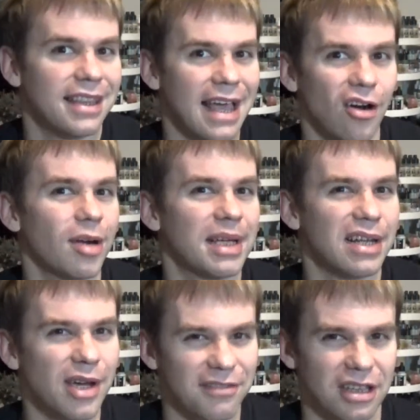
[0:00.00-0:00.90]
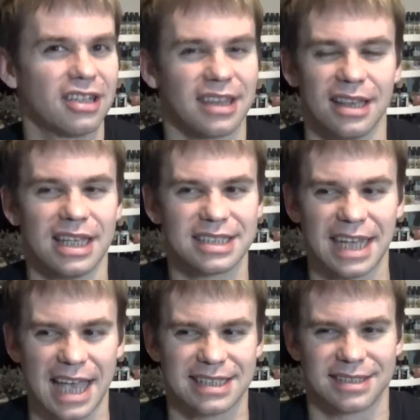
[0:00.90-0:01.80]
army anyway. If you look at the list,
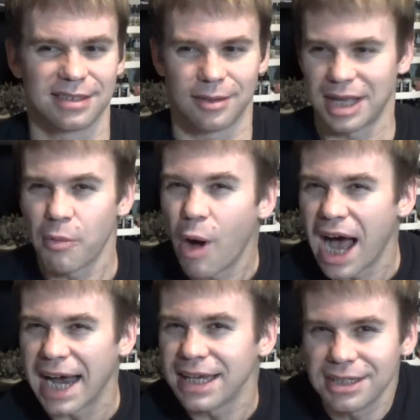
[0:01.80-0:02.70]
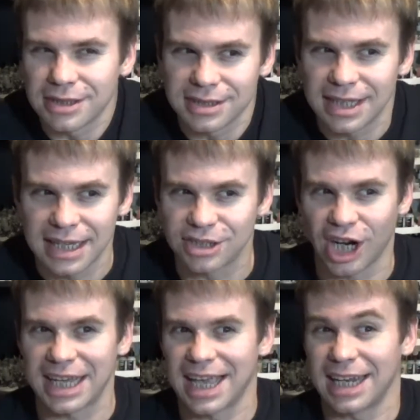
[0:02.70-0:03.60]
it's like, why? You can take
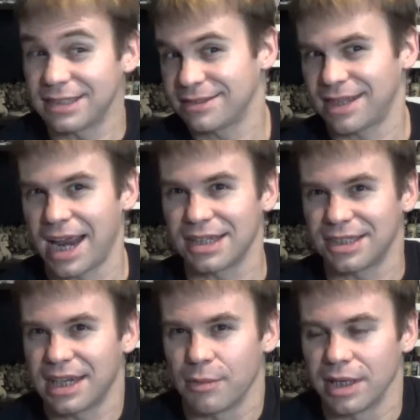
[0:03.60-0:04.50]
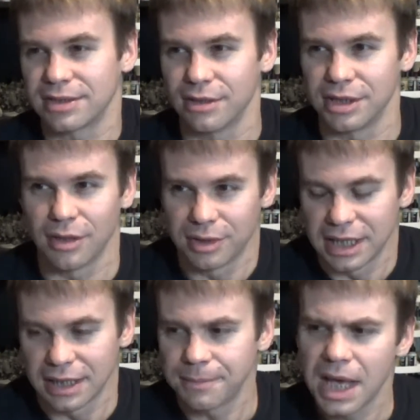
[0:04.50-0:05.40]
gigantic tanks anyway, so you don't
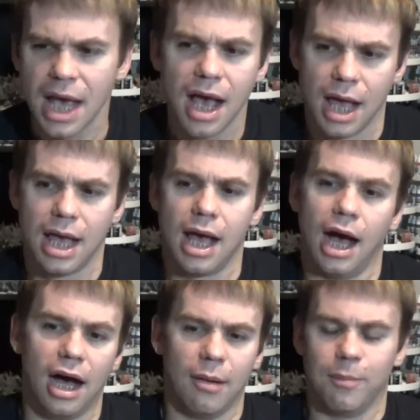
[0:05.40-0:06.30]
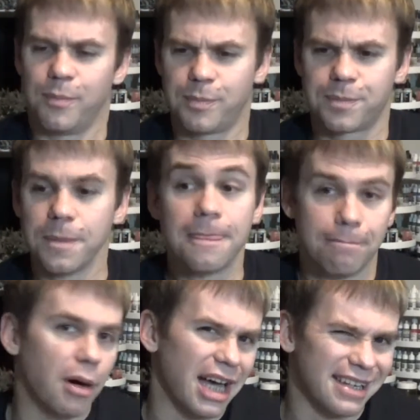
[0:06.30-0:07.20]
need it.
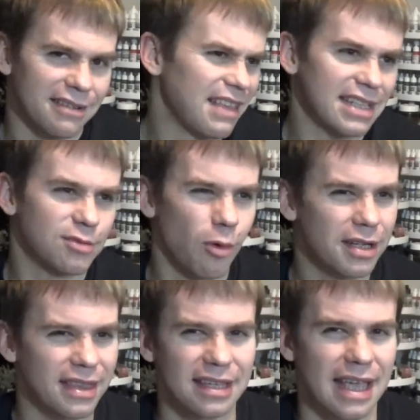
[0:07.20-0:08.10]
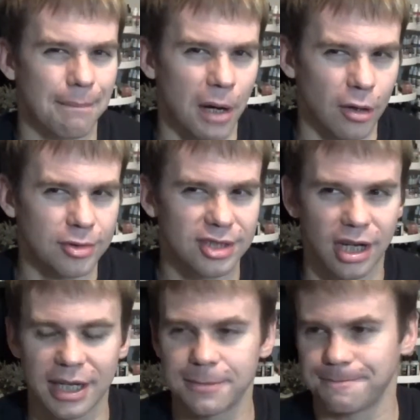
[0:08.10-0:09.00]
But that's one thing they imposed
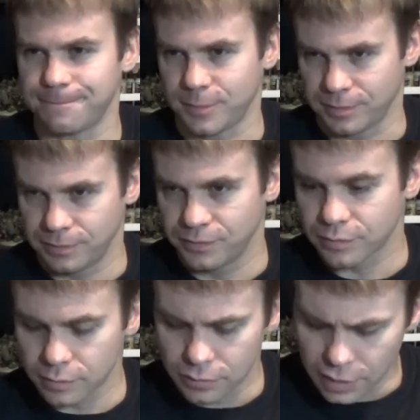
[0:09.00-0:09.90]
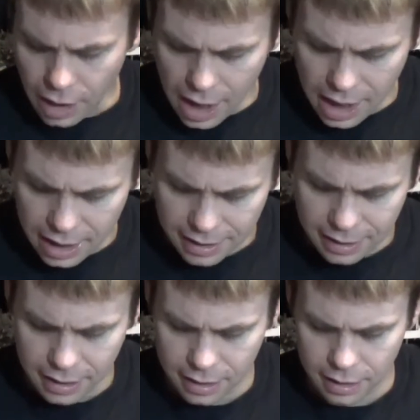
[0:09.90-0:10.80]
on it.
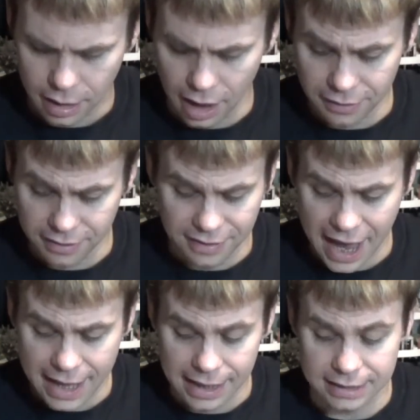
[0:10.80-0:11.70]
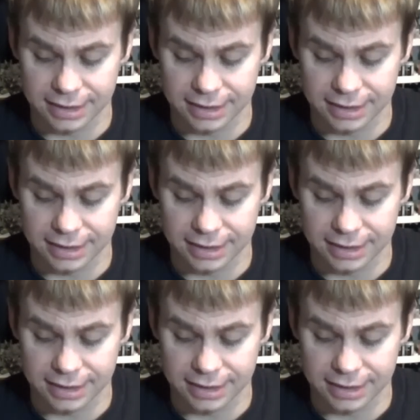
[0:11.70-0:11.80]
Other than that,